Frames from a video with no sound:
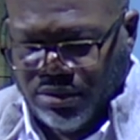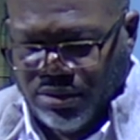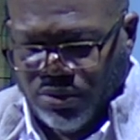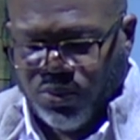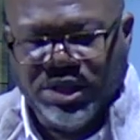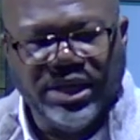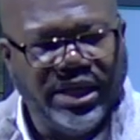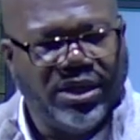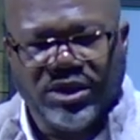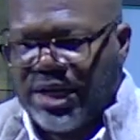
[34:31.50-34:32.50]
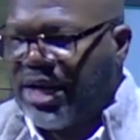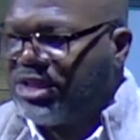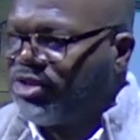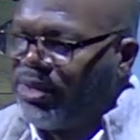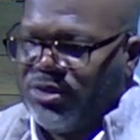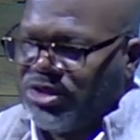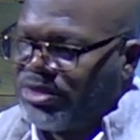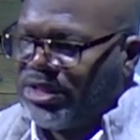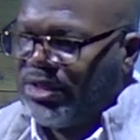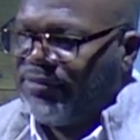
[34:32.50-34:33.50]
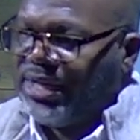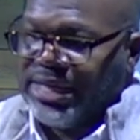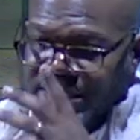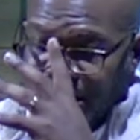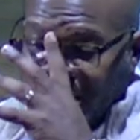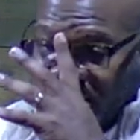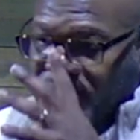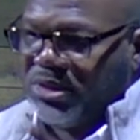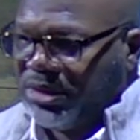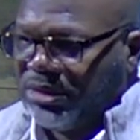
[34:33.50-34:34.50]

renege on the contract with yourself, and that's discipline.